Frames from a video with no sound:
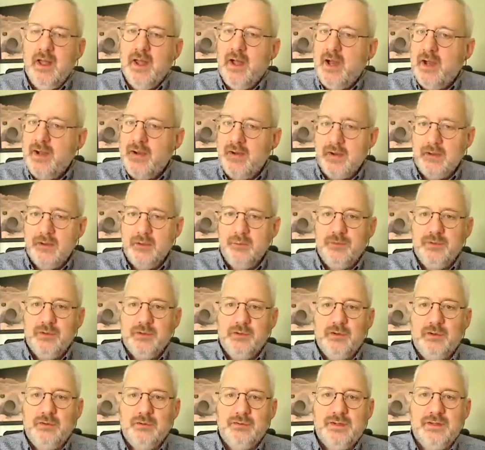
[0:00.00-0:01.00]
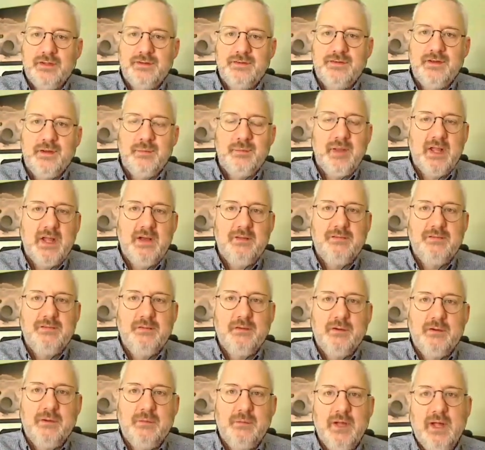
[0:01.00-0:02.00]
And I hope you're logged into the
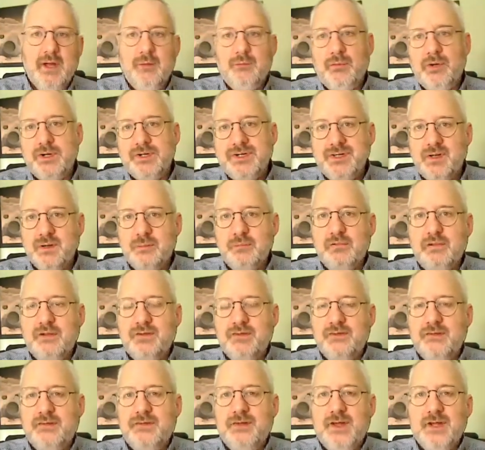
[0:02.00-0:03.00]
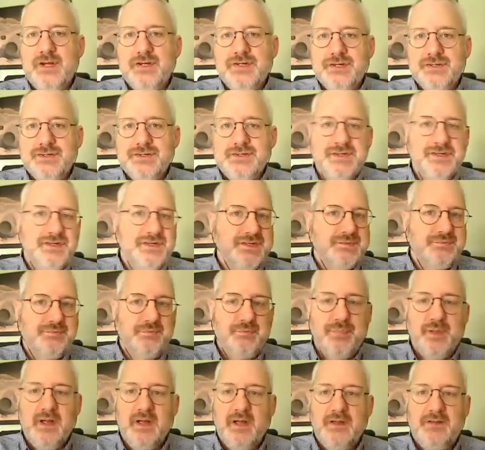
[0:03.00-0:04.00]
platform and watching the presentations and just
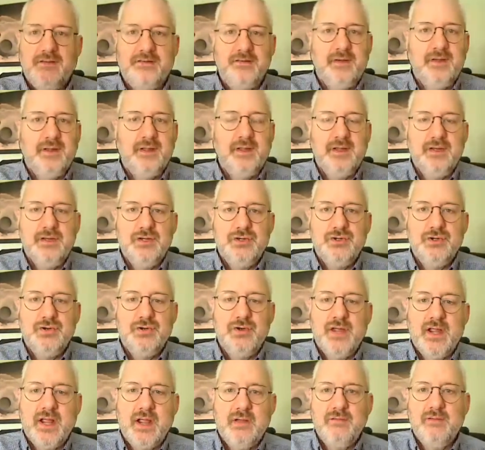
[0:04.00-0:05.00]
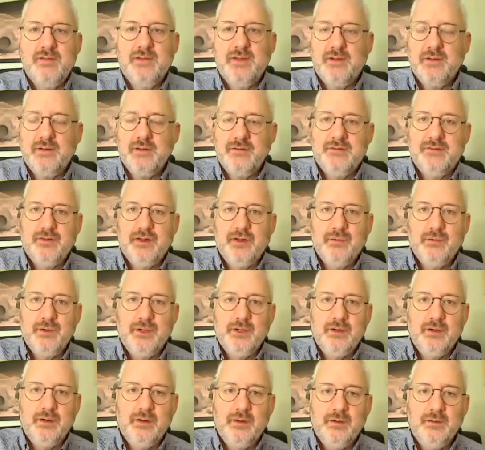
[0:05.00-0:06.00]
basically enjoying everything that's going
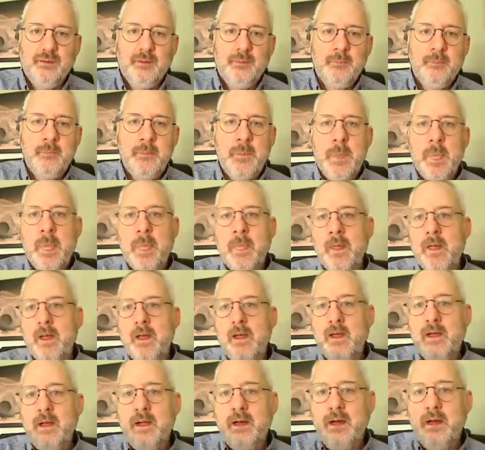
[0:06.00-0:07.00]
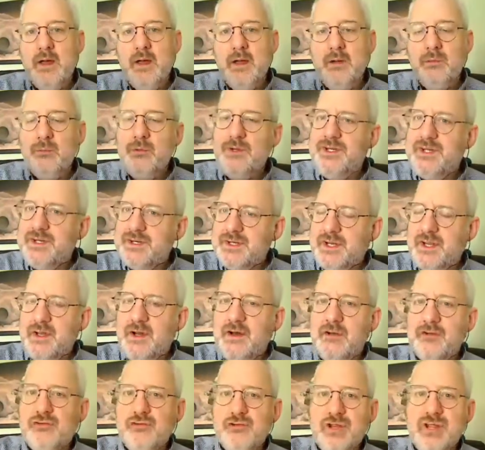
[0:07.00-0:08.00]
on. We did a
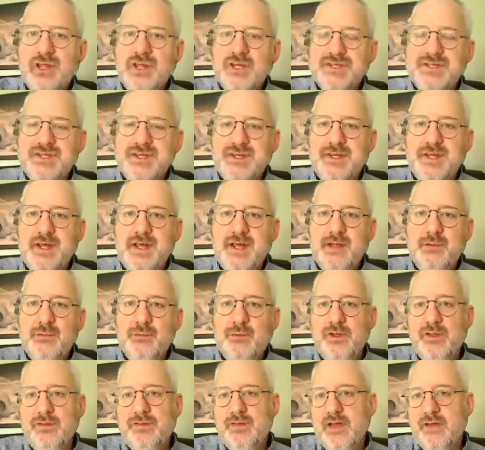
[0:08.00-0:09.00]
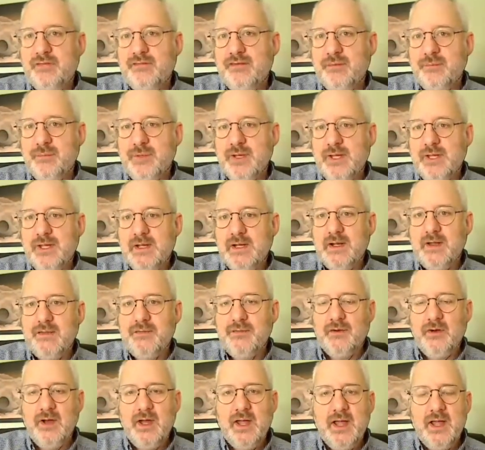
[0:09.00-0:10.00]
card trick yesterday with FME and I
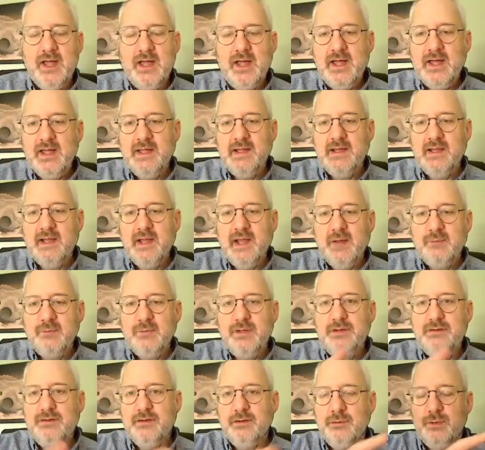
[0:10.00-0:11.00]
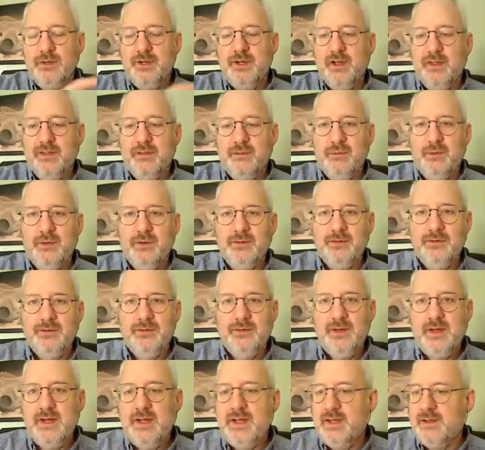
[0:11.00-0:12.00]
thought, hey, let me do another one
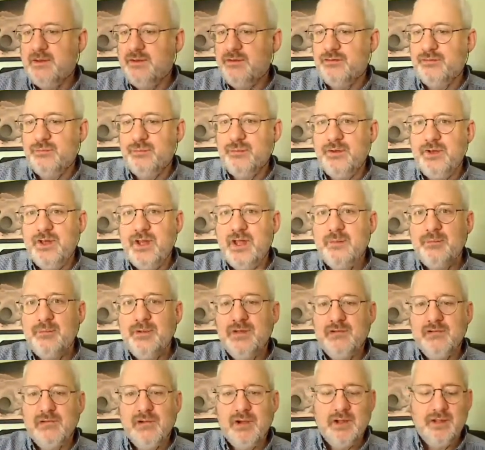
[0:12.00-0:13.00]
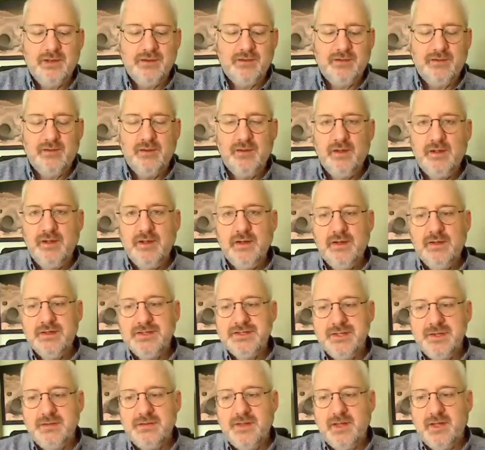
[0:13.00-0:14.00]
today, because wouldn't that be great?
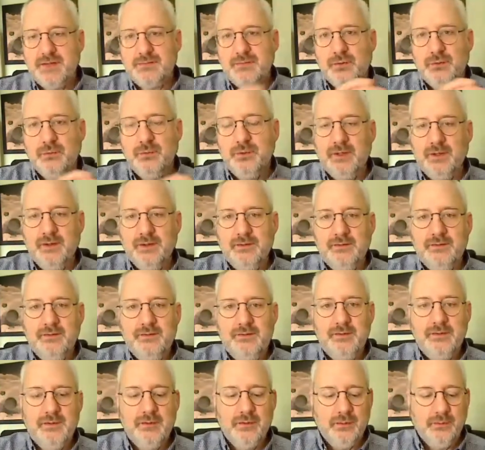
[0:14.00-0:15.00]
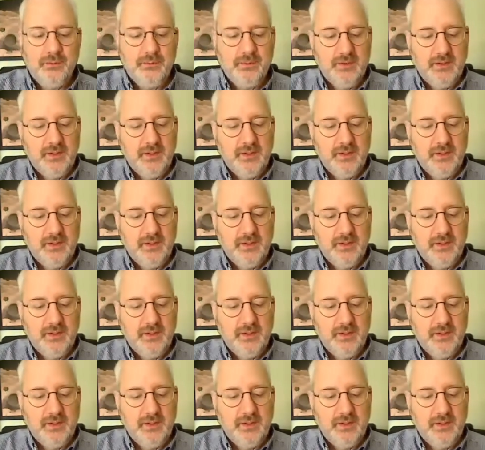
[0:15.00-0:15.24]
So that's what we're going to do.